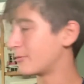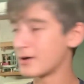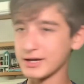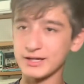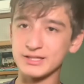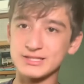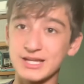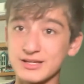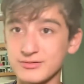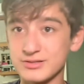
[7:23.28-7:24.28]
walking in the
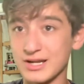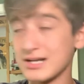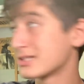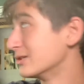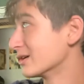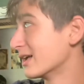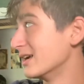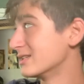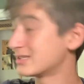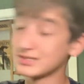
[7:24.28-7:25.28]
sand dunes, and I just look at
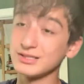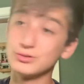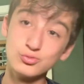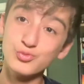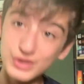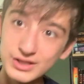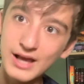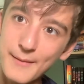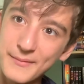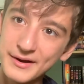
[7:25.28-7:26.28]
it, it's
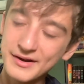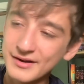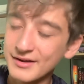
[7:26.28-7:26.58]
really epic.